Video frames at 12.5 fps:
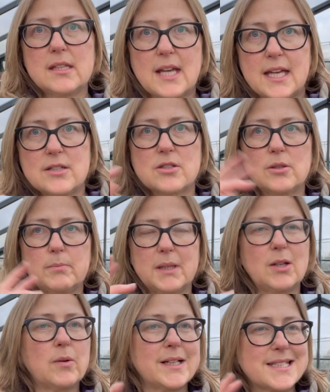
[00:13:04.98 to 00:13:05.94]
end up being
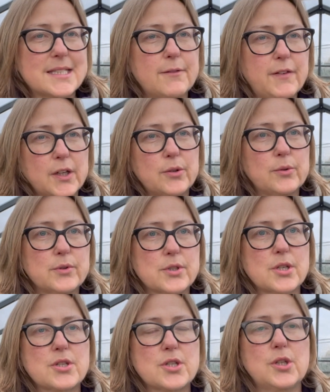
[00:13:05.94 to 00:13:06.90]
quite difficult
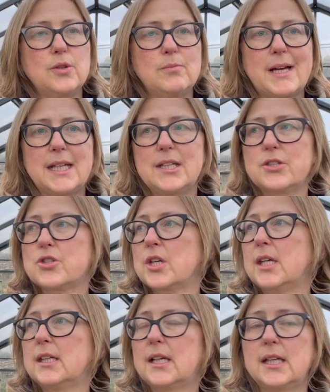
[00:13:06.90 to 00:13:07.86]
to manage
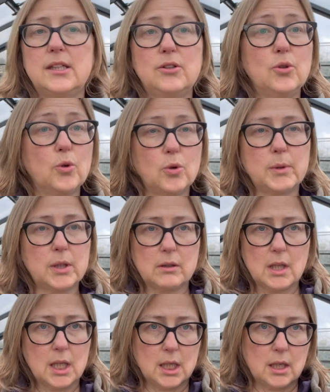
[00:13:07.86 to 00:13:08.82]
in a normal
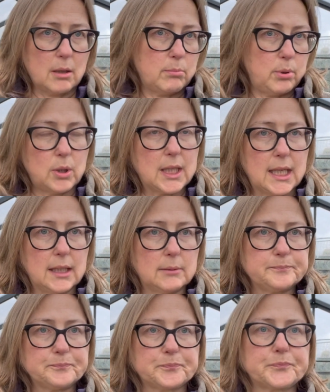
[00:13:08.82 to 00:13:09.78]
bouquet.
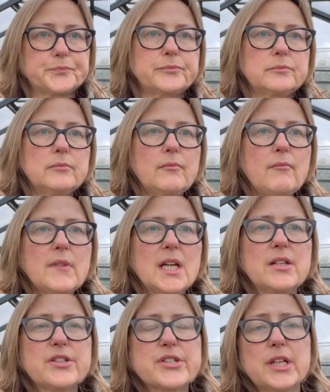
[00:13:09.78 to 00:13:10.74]

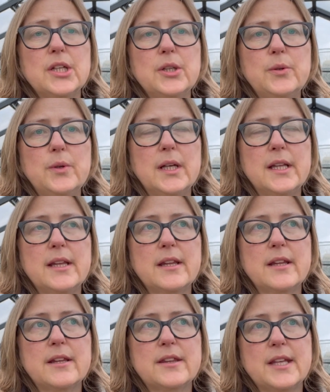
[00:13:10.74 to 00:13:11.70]
So
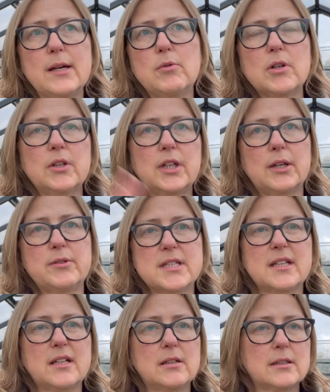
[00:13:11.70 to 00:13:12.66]
they were going to go into the
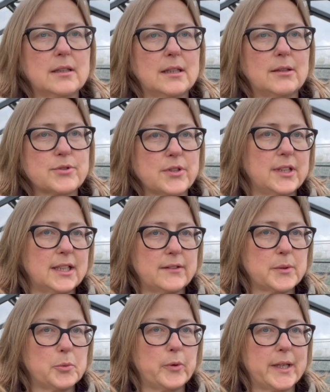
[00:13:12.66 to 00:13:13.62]
garden and I was going to give
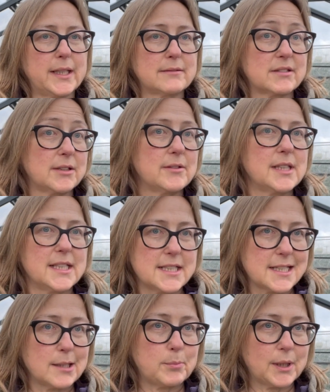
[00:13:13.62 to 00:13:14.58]
them away. So
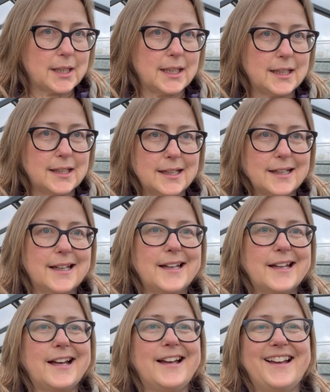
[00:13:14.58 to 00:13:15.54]
typically
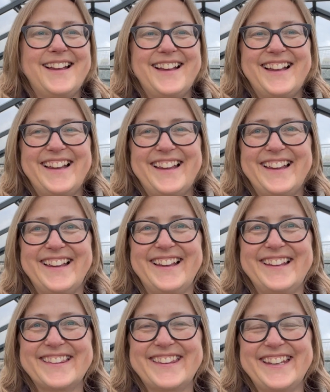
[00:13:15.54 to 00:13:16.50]

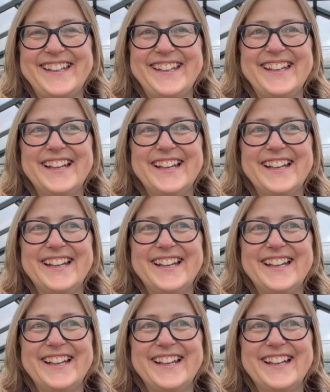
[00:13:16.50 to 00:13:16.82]
the